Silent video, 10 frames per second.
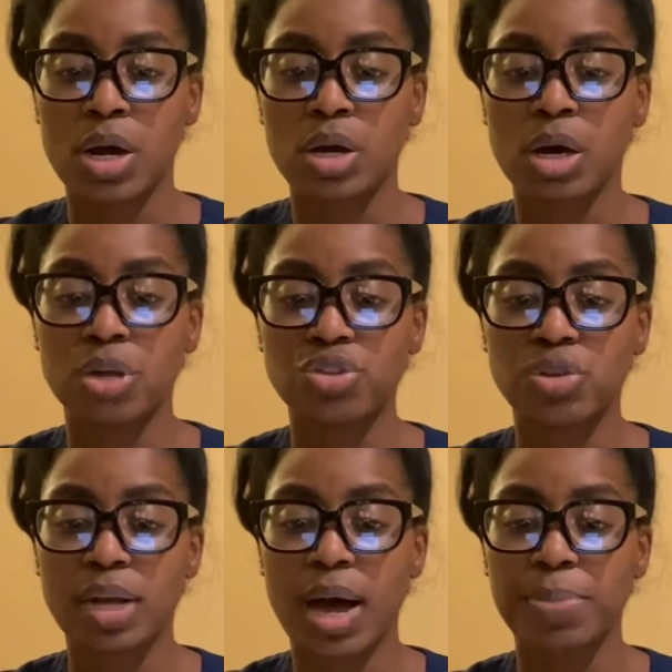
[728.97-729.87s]
Cultural
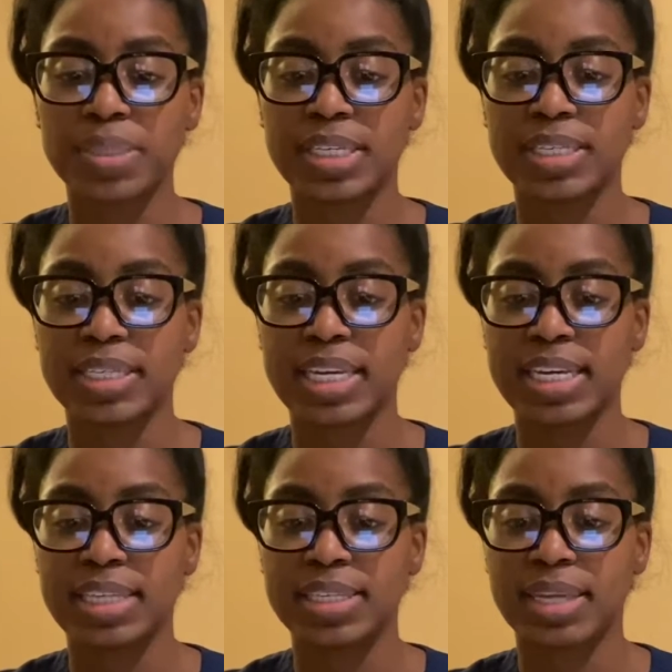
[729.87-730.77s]
competence
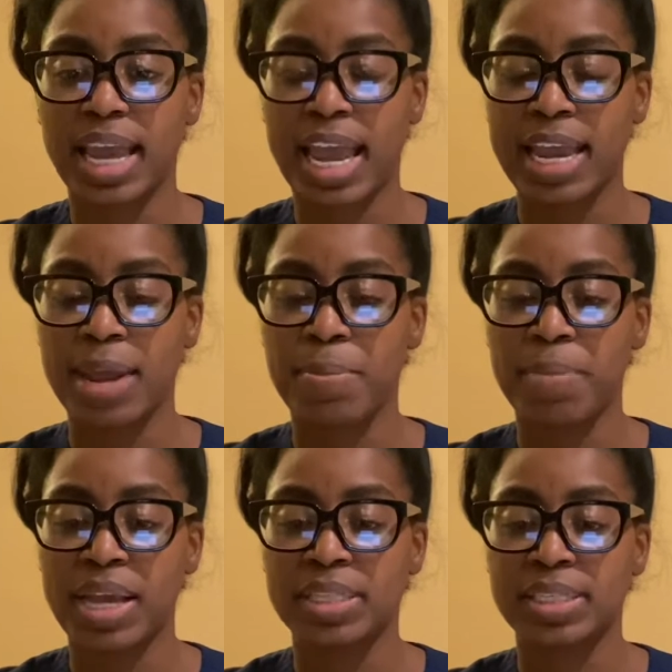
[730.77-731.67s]
is a
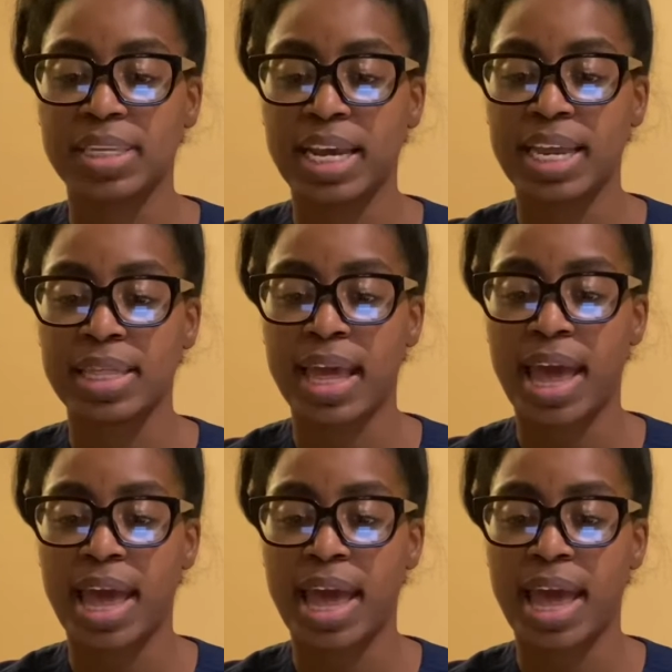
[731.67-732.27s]
mainstay in the